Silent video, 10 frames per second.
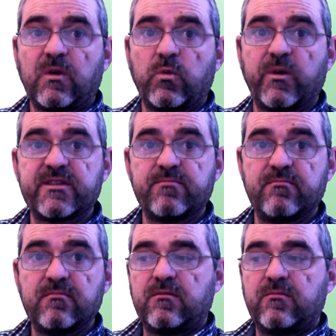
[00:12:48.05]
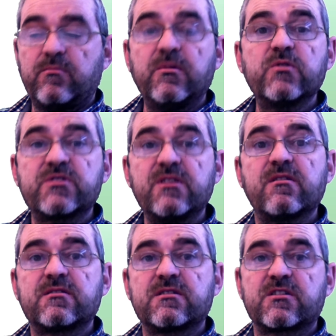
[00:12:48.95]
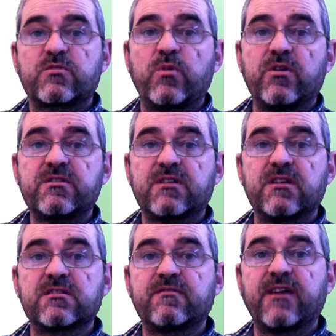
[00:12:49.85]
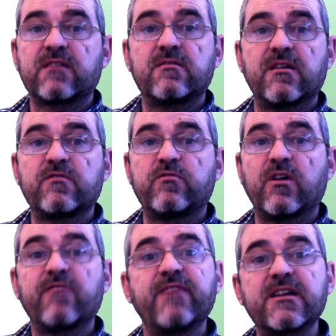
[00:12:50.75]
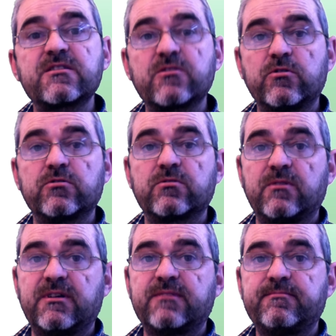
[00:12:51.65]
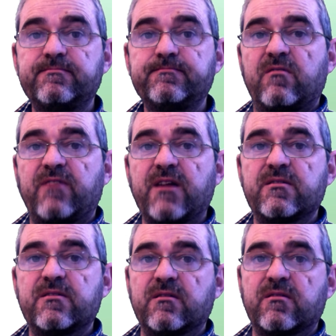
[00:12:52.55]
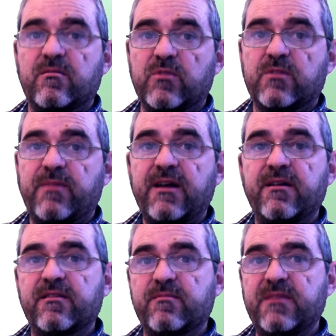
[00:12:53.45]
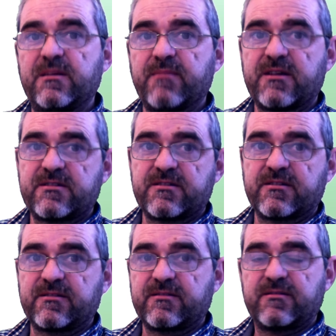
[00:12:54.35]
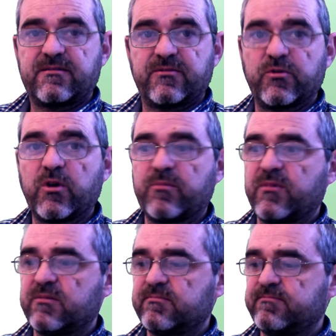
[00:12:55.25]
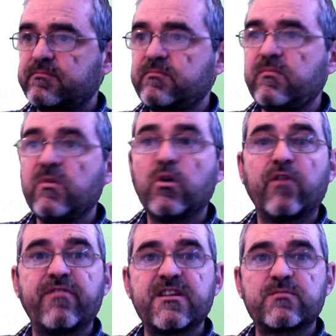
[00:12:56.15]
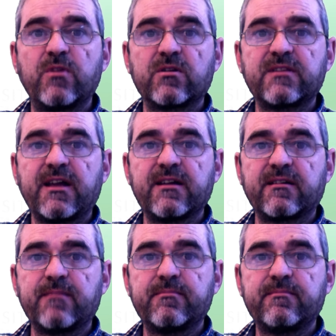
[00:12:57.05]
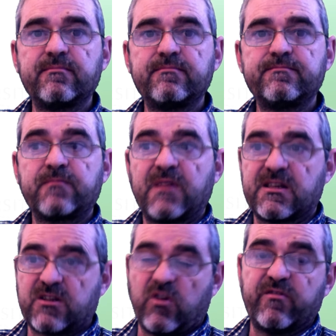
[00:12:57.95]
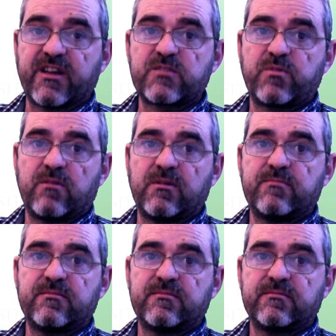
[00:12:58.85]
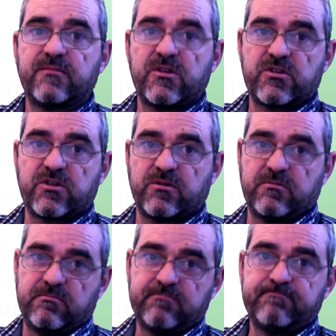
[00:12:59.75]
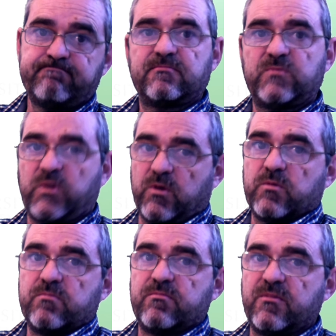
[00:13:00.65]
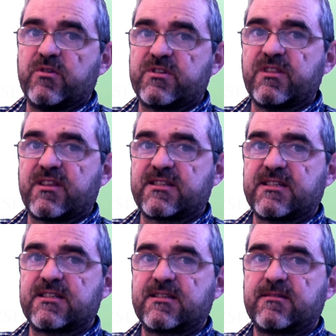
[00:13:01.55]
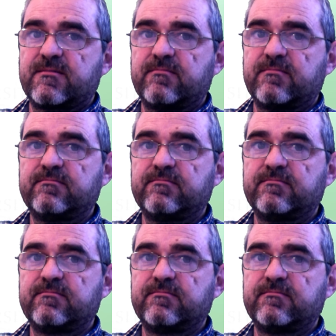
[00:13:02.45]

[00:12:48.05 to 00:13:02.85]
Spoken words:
what mu synthesis exploits is the fact that for a fixed controller, finding the multiplier that minimizes the norm of this block diagram is a convex problem. So, mu synthesis